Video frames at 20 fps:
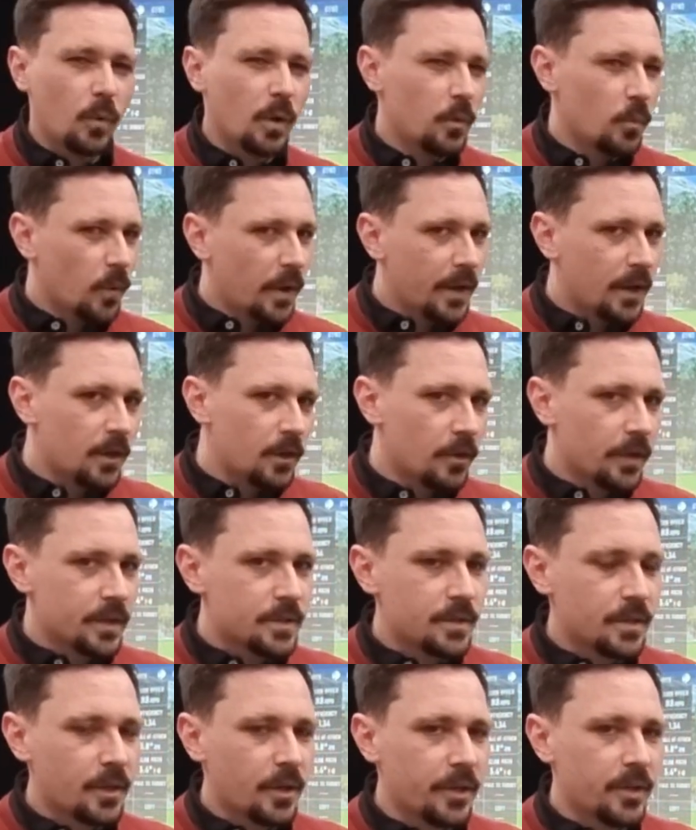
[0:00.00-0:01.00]
One way I like
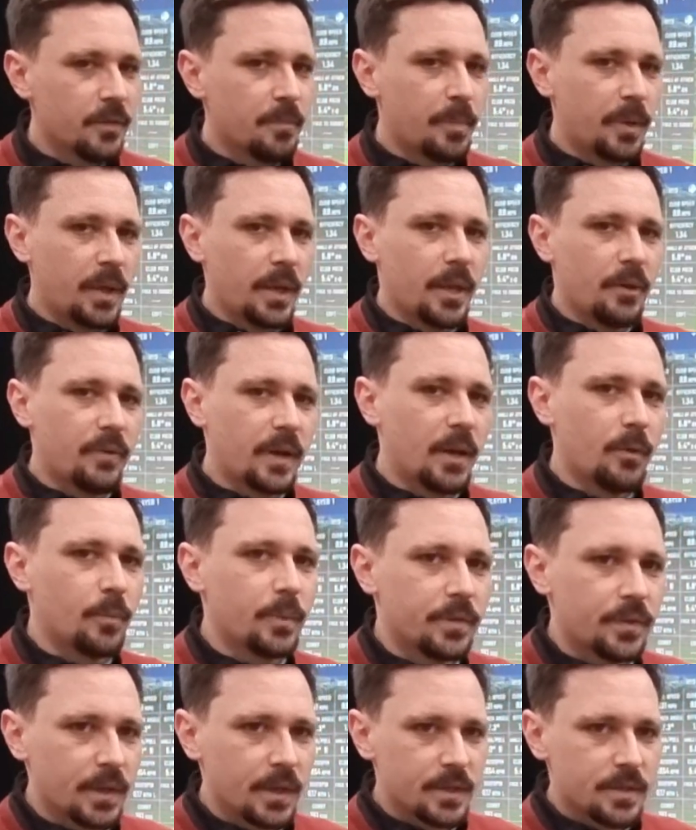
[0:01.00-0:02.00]
to kind of play around
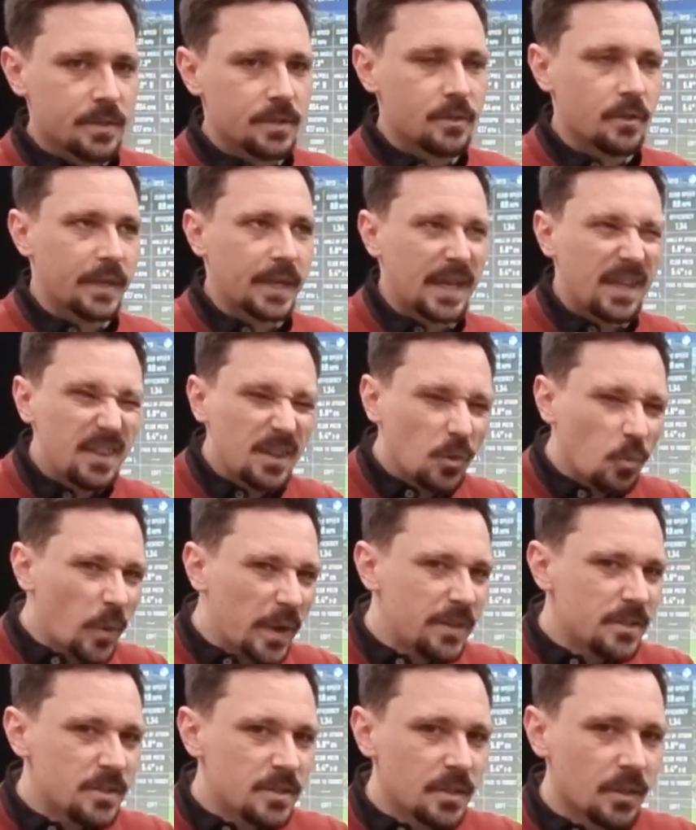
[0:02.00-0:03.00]
with this is like in the
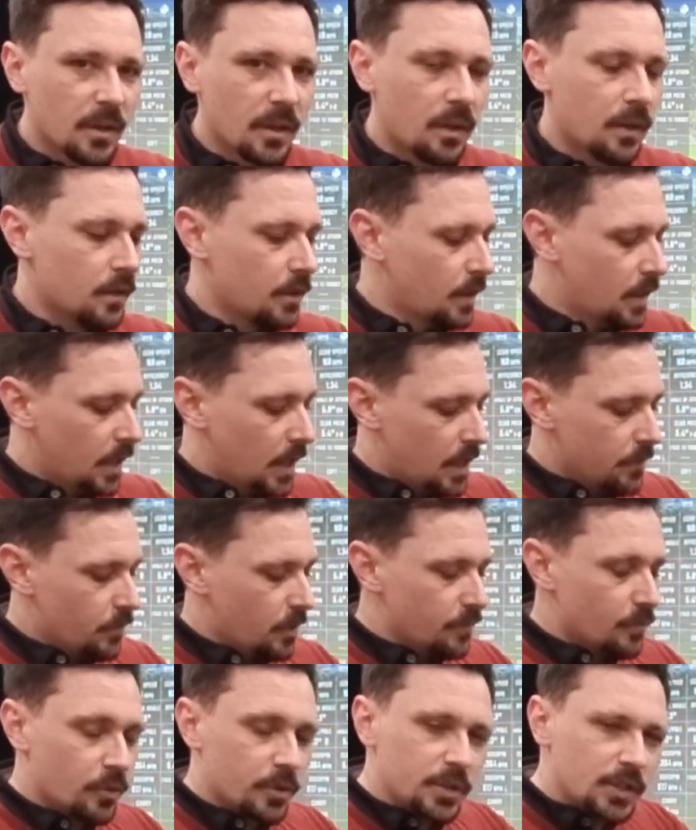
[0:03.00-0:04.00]
winter, if
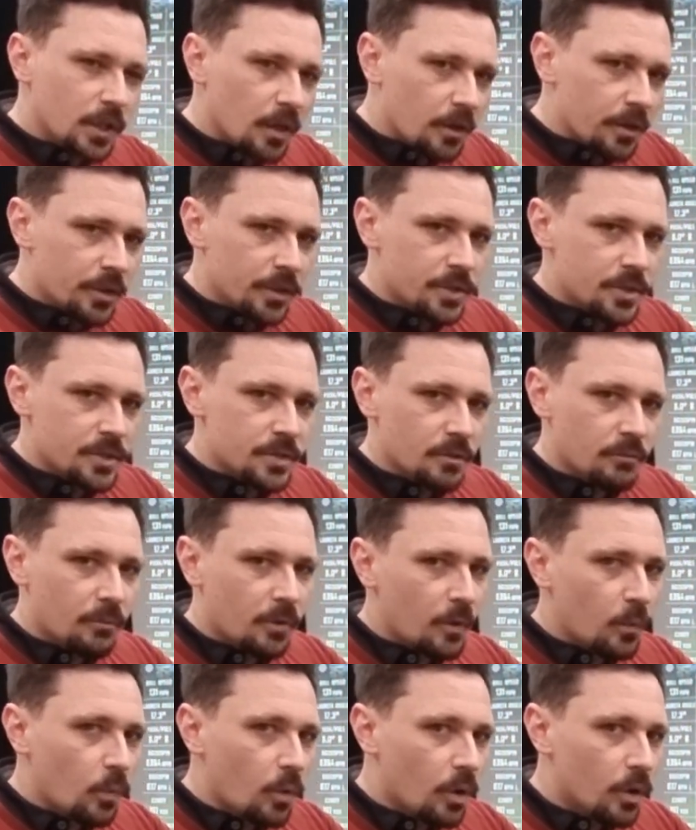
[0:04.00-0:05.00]
I've got yardages on
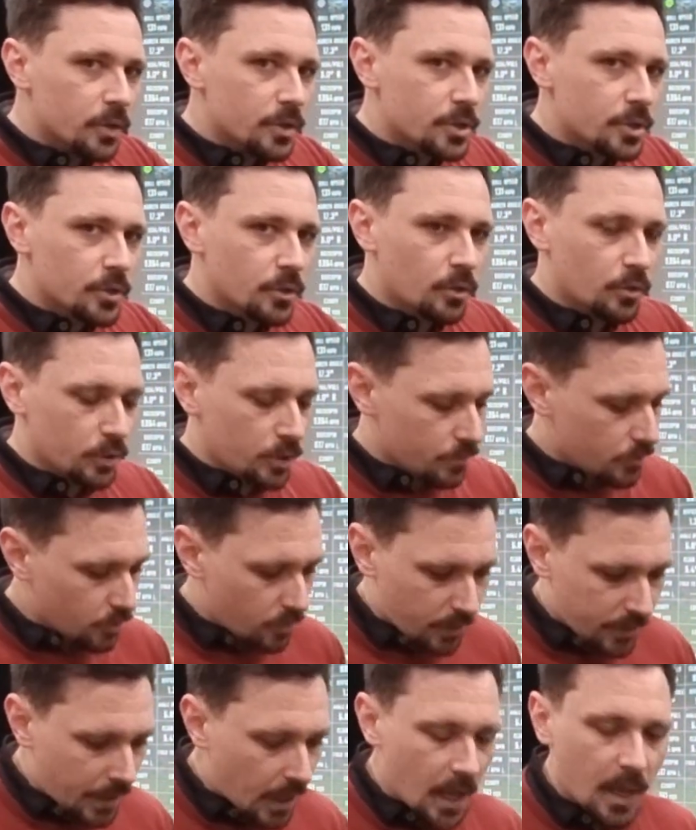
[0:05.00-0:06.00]
my watch or you've
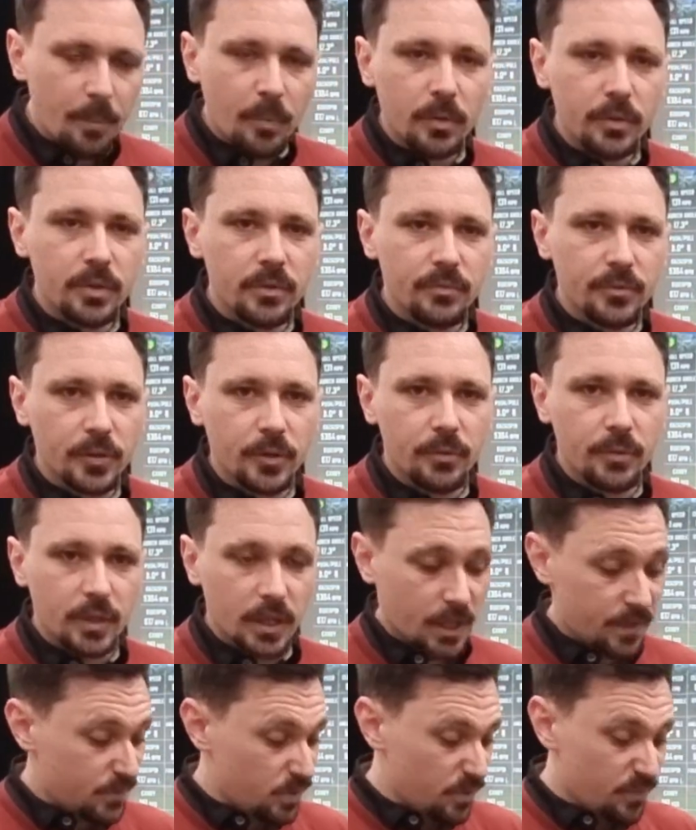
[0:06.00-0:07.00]
got an app on your phone that
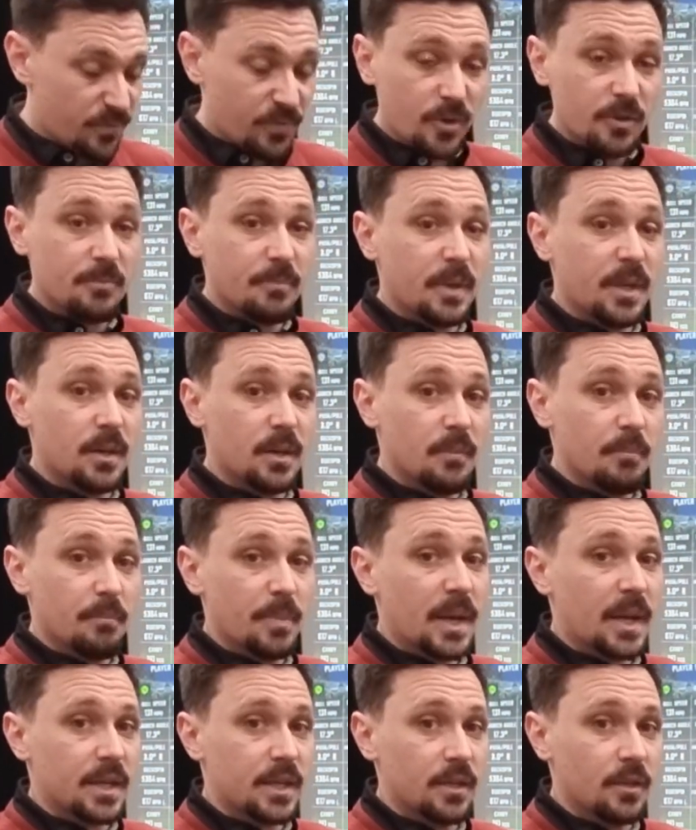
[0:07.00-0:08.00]
gives you front, middle and
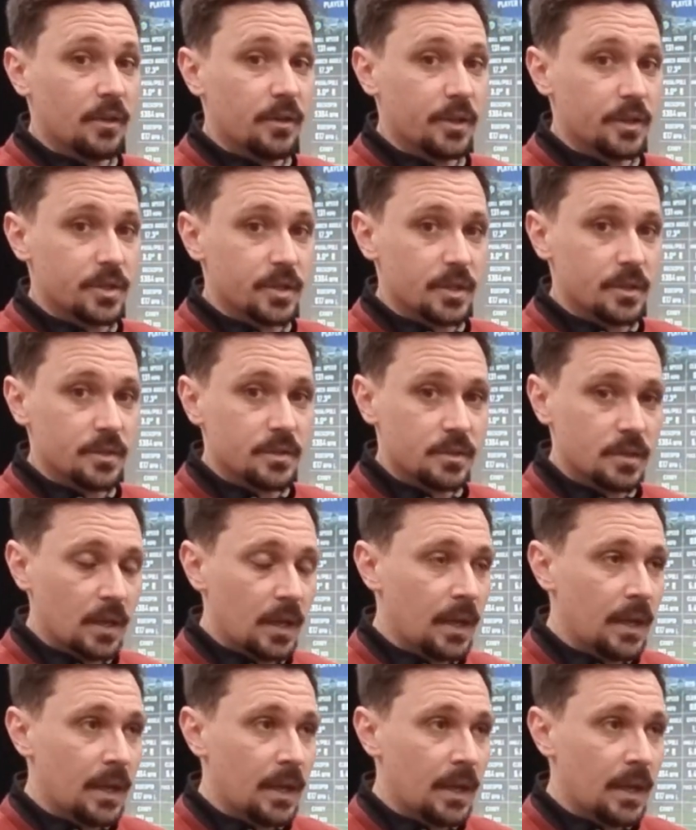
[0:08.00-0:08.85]
back yardages,